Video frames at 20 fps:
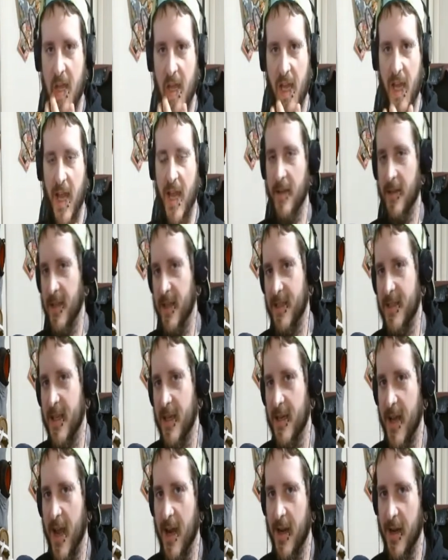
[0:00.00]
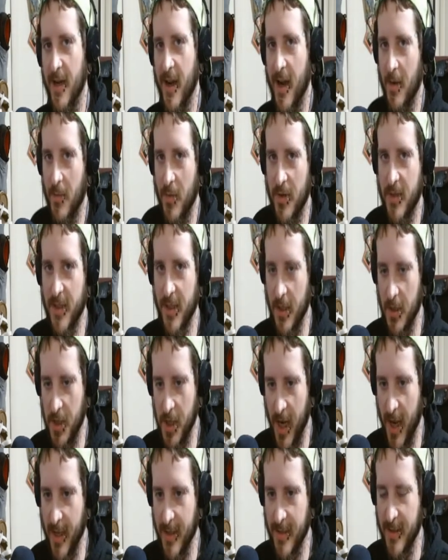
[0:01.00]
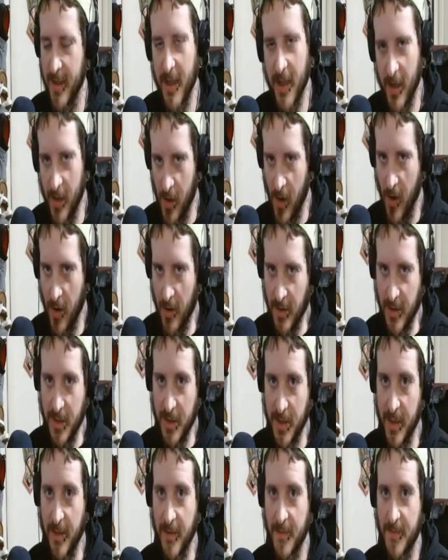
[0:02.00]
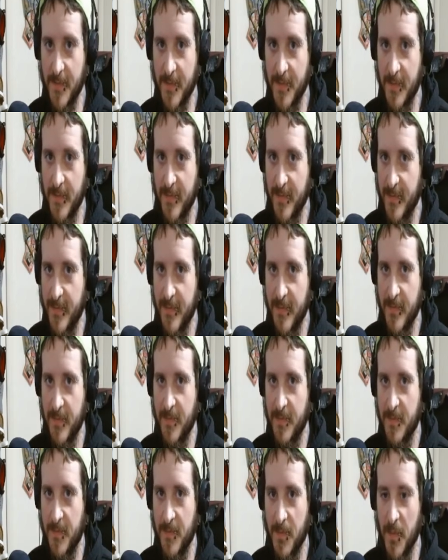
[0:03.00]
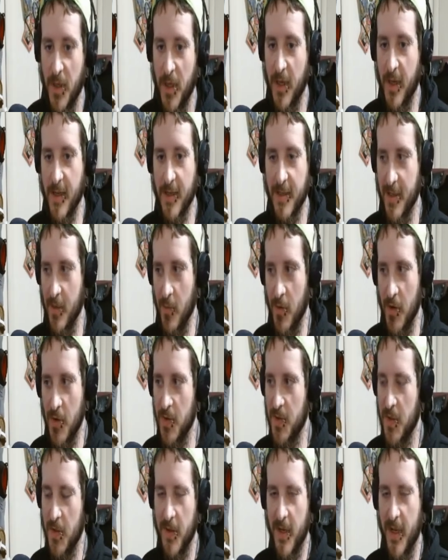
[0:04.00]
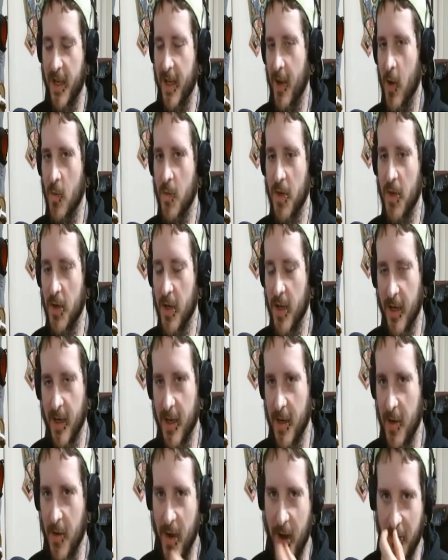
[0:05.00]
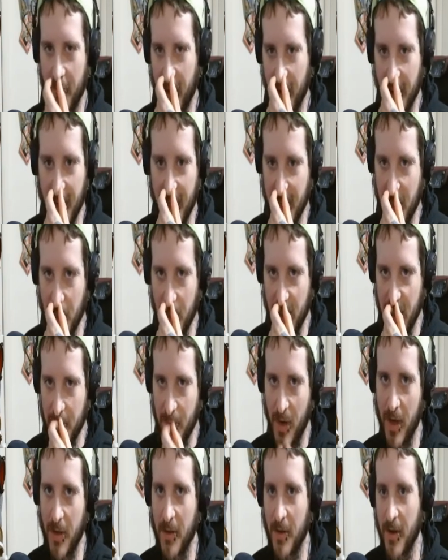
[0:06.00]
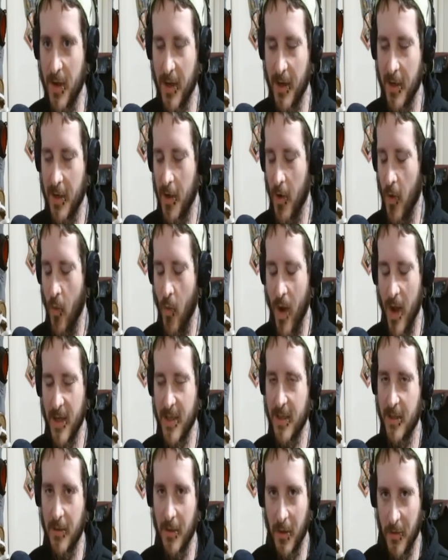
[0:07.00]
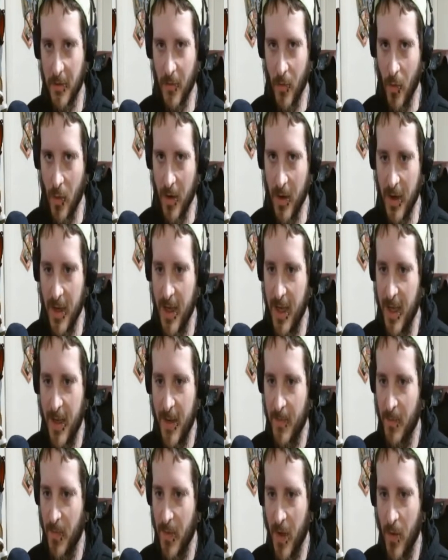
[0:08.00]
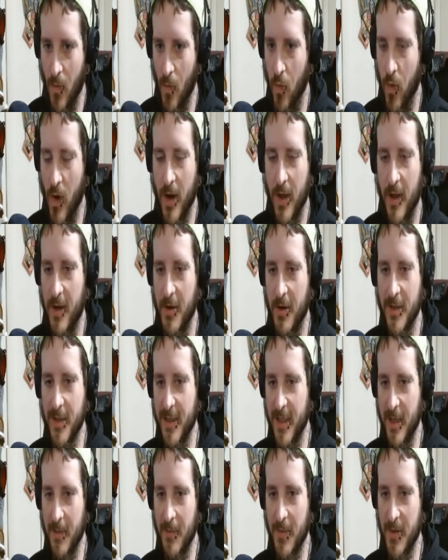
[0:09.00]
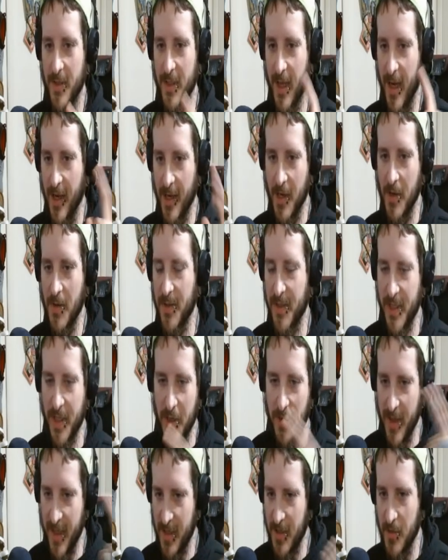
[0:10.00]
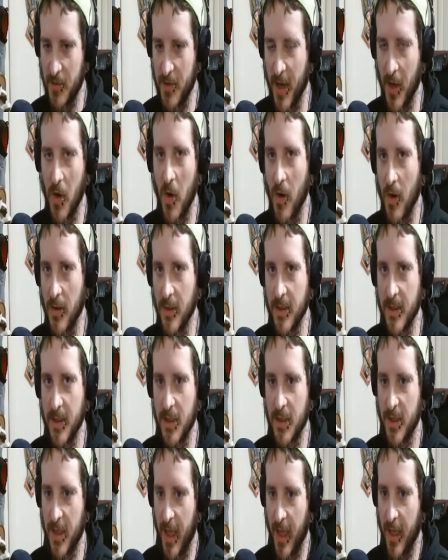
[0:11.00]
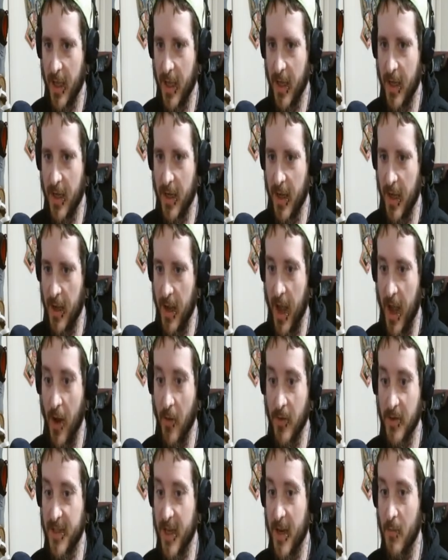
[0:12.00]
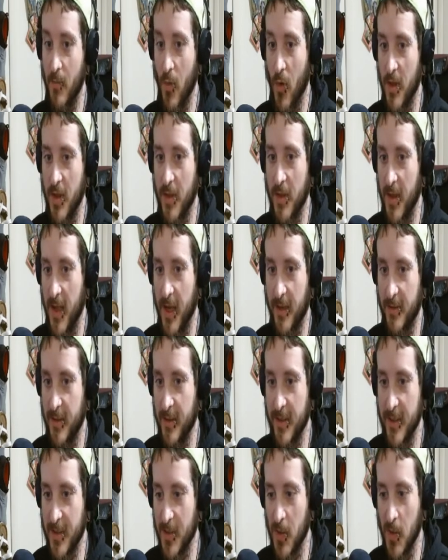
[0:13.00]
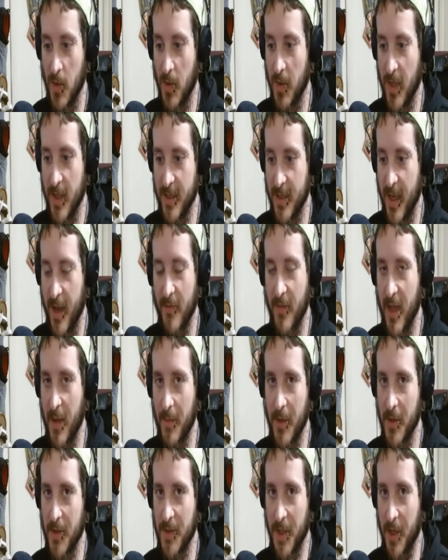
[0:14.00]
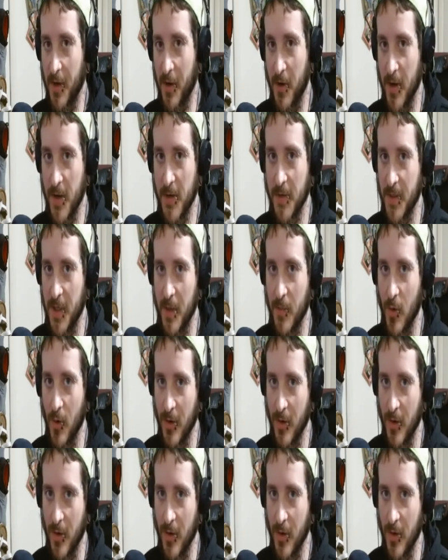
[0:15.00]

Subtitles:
At least a 99% chance they hit cartilage there. Because someone who's doing it at home, they're not going to know how to find that sweet spot. They're not going to know what to look for. 110%, I guarantee you, that's through that cartilage. And I would say more than likely, this girl doesn't have that piercing in her nose anymore.